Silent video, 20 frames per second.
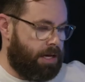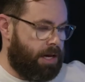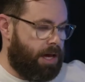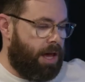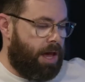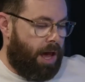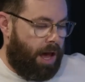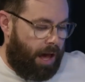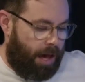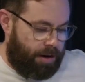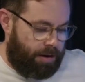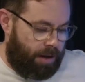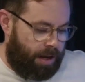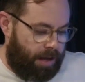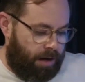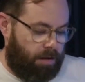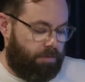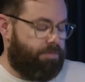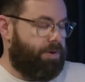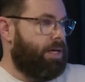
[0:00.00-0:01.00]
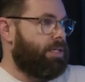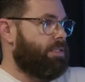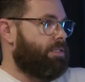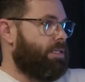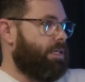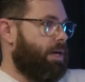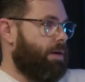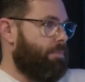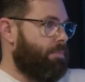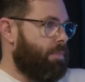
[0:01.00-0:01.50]
and elevates
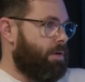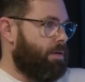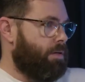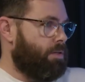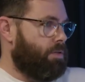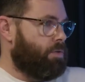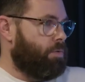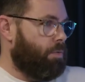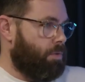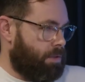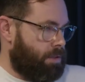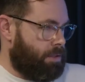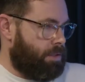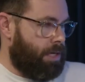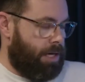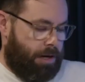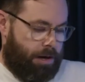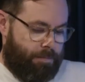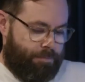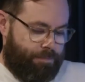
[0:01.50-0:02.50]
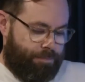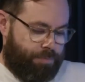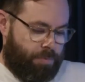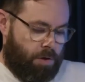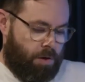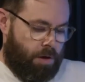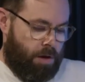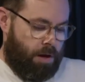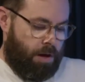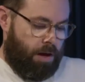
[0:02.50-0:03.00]
them towards the centre.
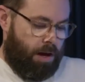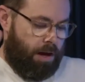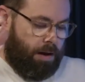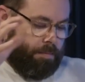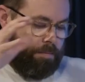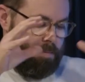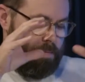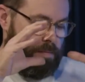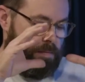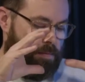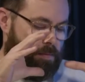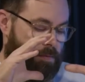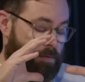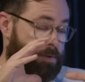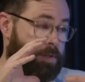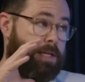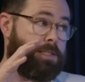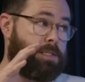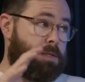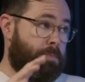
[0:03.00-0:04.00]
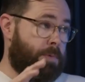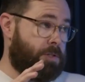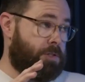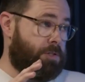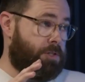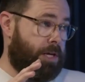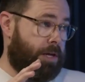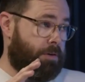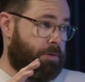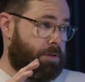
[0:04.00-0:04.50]
Um, that's the most
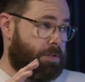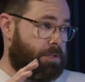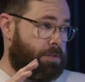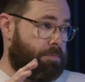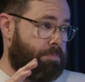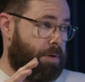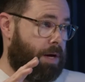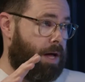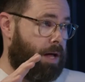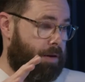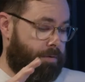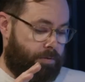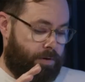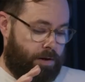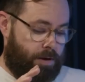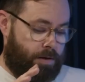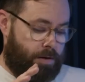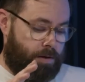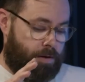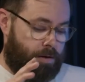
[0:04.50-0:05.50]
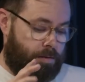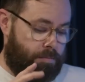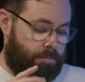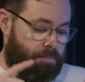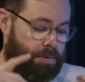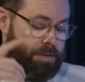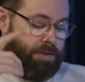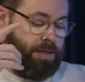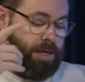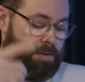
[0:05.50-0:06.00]
generous part of it.
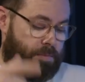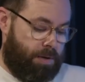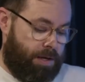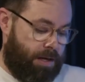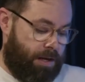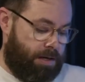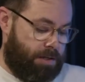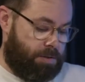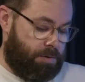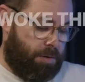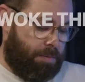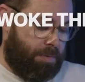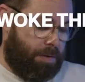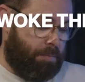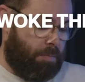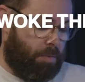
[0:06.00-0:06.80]
But then we get into it a bit more.